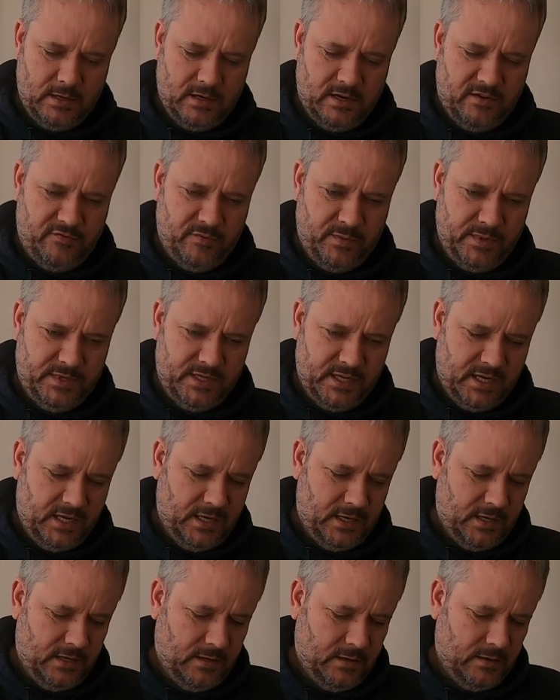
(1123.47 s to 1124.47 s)
and if we
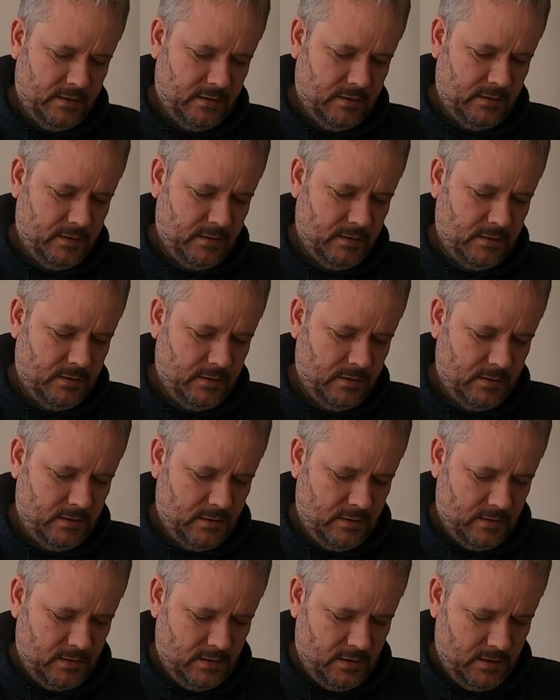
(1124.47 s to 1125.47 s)
take
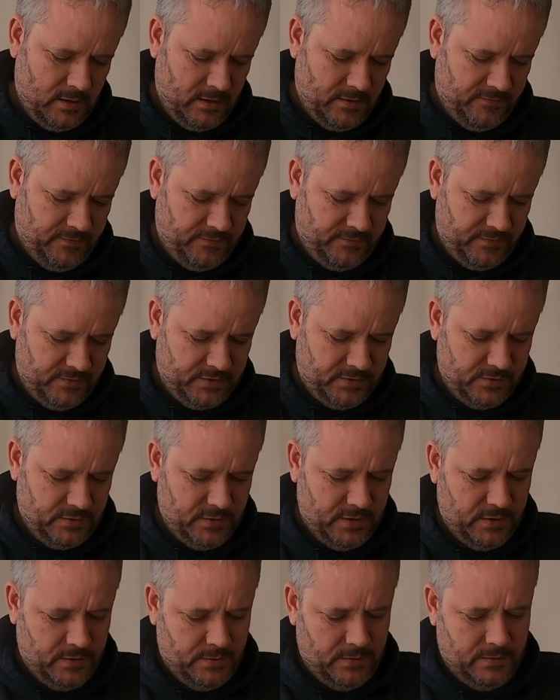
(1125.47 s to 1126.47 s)
half of the
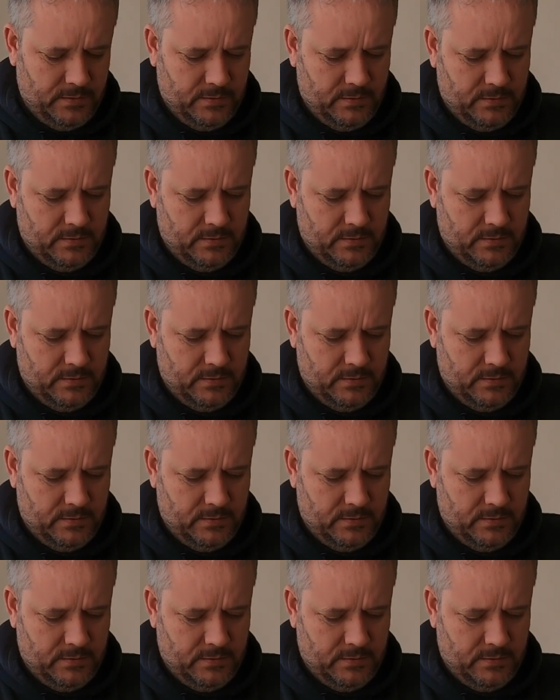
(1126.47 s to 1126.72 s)
soil,